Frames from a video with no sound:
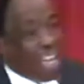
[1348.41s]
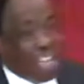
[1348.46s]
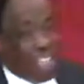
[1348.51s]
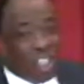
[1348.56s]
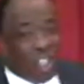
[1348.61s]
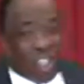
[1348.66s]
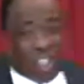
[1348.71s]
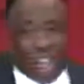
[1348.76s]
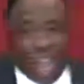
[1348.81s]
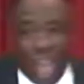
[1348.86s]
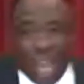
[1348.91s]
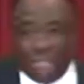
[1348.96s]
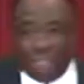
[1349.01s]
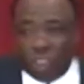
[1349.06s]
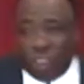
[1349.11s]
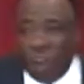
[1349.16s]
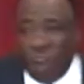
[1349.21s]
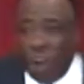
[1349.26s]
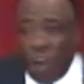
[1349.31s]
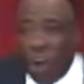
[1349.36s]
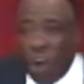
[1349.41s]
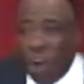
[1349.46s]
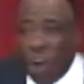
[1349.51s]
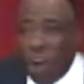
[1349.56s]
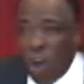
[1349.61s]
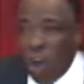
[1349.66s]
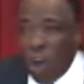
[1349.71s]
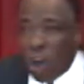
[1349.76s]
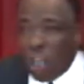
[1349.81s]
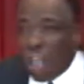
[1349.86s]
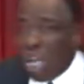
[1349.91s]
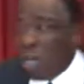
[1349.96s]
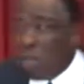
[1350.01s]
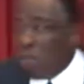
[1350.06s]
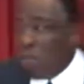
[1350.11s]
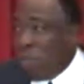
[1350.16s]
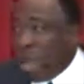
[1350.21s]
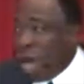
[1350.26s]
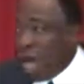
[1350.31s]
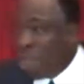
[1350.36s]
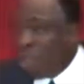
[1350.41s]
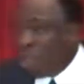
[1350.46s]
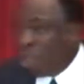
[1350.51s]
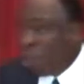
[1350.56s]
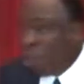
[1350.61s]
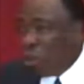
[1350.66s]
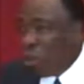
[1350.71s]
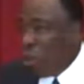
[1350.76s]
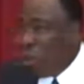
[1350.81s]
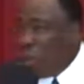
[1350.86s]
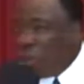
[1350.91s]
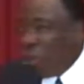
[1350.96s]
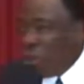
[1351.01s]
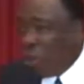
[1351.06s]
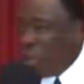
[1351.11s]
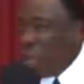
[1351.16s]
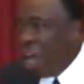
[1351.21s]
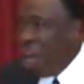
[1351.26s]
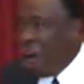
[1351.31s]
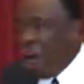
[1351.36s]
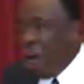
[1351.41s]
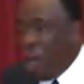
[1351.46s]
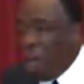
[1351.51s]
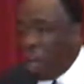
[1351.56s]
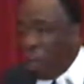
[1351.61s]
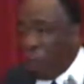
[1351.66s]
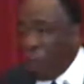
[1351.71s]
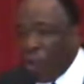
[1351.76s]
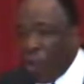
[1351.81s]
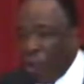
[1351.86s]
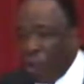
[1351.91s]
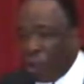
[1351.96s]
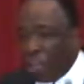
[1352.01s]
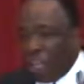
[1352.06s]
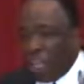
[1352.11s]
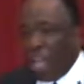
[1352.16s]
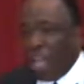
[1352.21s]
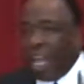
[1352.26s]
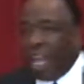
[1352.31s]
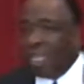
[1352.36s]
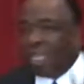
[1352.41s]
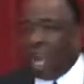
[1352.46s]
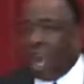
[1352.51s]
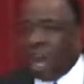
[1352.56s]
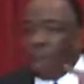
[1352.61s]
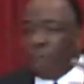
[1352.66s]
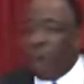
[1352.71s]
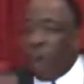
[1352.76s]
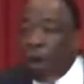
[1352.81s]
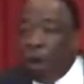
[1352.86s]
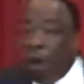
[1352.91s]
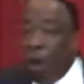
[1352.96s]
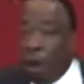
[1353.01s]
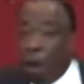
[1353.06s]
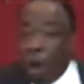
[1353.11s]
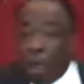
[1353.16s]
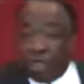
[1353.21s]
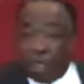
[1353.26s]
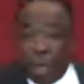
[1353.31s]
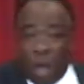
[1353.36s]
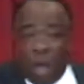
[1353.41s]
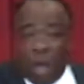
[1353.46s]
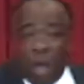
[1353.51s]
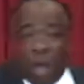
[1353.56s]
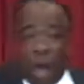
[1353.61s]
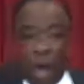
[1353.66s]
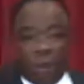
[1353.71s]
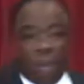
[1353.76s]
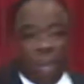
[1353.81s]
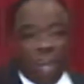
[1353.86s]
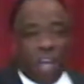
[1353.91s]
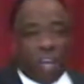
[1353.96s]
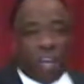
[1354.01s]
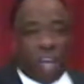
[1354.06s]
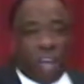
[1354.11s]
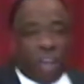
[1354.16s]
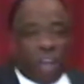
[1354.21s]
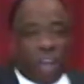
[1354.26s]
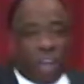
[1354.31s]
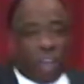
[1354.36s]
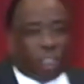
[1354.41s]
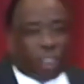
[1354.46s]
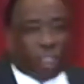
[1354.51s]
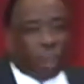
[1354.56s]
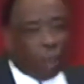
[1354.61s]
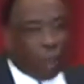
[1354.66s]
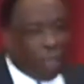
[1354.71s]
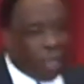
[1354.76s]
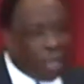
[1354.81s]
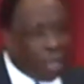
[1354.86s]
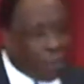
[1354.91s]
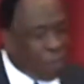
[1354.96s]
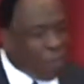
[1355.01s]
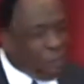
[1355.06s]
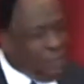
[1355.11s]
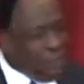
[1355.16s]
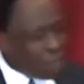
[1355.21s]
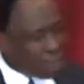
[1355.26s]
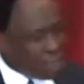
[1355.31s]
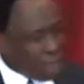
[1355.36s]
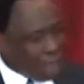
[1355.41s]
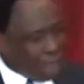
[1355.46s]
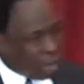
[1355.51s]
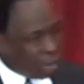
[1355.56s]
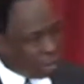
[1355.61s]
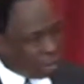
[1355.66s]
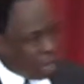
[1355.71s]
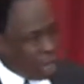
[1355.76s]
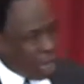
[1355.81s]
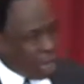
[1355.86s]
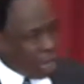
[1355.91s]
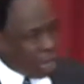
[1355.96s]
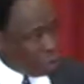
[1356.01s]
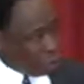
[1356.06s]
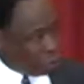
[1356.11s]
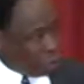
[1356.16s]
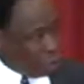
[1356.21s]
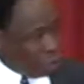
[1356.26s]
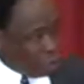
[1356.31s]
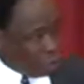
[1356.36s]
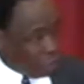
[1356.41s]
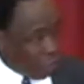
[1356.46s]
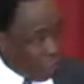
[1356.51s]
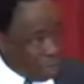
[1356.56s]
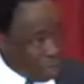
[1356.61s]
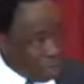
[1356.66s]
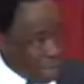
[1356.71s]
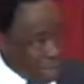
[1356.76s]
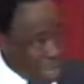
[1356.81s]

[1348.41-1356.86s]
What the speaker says: and checked on and monitored. All of those things are part of the nurturing process. And children